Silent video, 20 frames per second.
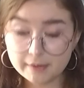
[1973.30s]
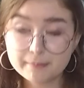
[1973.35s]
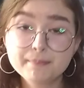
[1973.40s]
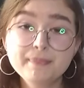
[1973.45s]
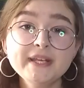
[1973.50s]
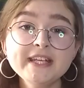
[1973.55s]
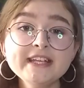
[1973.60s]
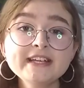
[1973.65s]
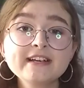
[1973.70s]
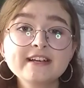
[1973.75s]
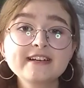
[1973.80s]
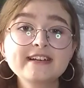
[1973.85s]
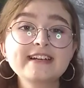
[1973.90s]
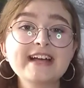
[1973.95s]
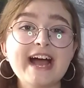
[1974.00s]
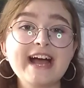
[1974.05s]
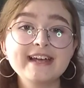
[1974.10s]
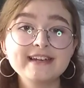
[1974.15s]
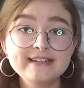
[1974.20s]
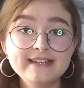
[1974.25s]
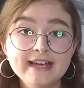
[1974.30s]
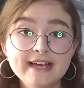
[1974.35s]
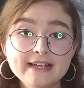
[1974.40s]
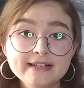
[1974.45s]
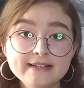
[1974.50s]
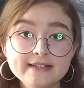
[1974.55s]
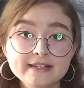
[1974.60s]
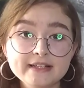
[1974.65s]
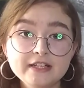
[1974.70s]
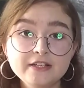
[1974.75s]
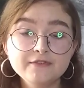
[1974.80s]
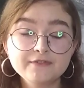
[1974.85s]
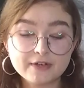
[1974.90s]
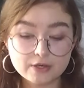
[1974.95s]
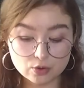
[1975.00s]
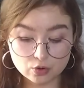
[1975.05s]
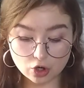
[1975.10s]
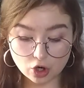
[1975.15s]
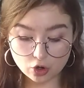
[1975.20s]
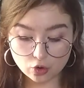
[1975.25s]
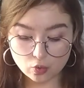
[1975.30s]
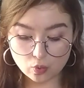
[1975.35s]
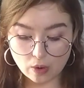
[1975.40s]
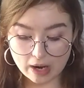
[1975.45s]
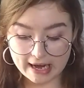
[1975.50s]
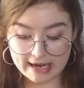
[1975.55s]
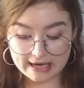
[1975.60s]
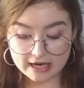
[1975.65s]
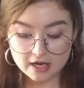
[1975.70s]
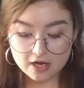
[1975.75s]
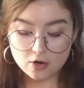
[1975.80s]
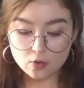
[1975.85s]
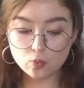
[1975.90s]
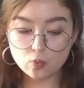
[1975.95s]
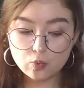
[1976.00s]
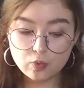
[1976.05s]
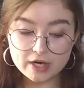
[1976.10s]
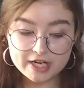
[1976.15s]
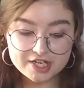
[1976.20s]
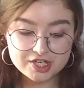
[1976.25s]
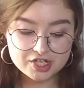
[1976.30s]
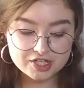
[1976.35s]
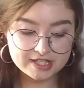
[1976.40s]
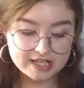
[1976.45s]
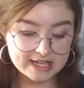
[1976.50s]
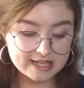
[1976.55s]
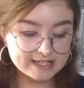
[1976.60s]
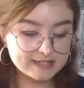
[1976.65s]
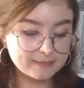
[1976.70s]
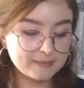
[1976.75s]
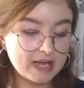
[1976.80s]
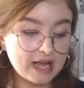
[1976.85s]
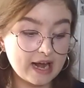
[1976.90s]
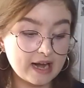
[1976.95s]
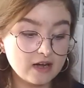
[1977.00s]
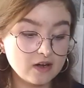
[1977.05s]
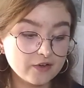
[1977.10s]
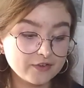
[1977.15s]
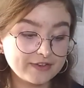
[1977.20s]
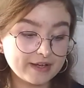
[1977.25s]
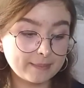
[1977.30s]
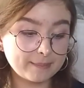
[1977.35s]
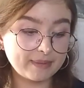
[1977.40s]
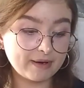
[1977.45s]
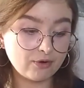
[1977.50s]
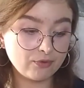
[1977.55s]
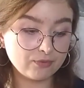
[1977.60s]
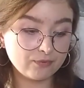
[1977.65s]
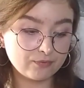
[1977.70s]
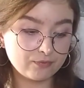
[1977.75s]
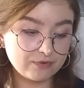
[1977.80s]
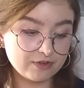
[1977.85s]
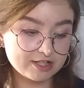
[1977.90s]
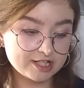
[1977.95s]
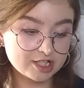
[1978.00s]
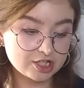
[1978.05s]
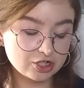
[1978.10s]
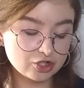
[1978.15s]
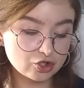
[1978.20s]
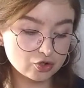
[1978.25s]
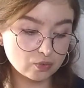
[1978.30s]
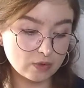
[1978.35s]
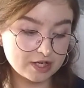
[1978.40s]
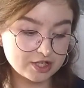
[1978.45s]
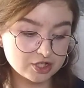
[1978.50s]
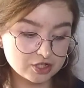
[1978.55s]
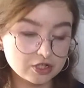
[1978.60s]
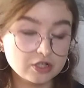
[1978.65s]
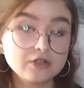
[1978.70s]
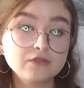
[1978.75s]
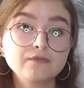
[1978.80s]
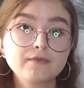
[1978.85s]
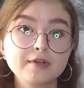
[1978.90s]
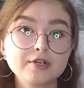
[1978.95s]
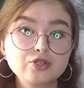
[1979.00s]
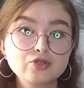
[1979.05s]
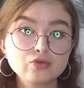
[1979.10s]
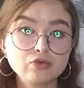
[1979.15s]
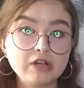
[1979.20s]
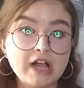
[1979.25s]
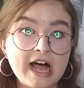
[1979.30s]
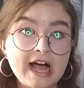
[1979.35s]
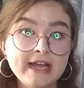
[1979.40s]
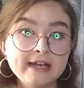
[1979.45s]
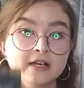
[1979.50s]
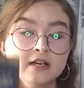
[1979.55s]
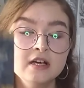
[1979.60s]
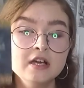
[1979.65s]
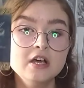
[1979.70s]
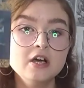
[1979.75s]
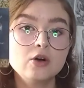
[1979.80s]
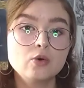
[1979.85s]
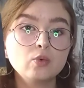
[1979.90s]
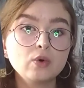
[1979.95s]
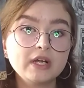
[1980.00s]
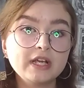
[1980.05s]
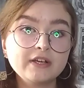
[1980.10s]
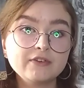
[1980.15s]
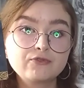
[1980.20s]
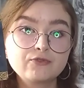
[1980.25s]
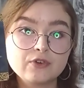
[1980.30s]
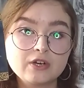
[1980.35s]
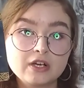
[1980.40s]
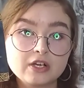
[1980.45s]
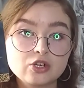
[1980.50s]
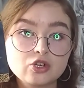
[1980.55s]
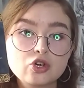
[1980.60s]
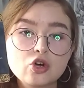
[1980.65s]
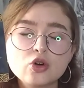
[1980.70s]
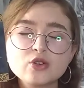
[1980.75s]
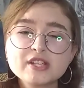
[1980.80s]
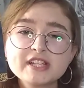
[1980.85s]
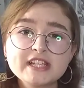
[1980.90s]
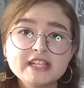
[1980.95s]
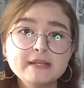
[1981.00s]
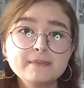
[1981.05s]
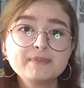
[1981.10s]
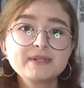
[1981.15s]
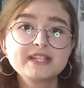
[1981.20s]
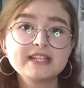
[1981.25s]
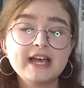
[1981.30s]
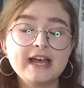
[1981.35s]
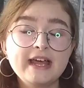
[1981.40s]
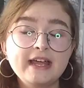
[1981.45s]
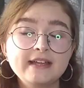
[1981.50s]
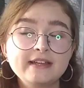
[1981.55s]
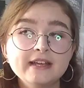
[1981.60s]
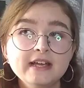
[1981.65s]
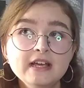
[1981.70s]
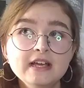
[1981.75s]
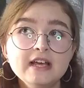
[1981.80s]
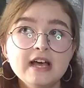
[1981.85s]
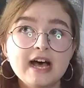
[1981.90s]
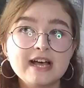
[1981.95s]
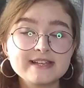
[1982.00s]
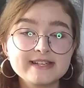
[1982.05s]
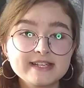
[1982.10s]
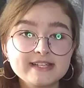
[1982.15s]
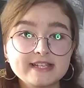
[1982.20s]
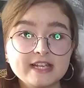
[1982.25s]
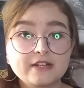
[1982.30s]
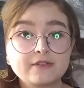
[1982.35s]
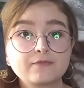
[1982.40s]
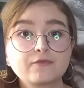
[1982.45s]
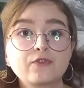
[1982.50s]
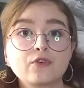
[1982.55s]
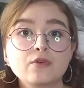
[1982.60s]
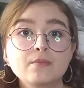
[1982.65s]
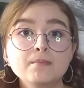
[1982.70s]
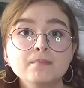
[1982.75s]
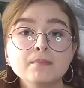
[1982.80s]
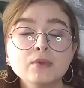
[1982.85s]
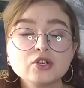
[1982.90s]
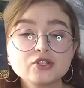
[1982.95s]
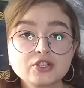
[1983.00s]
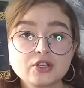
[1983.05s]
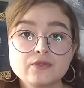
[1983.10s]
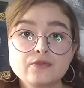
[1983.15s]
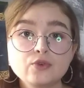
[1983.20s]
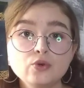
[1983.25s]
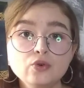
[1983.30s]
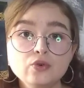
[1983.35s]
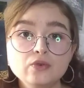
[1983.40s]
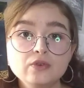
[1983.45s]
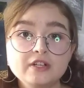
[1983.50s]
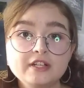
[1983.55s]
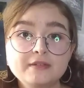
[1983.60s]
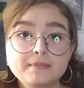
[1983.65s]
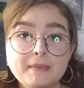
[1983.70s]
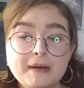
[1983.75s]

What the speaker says: being guided in the wrong way, which tells me a lot about this situation in the July with gossips. And as I said, for most of you it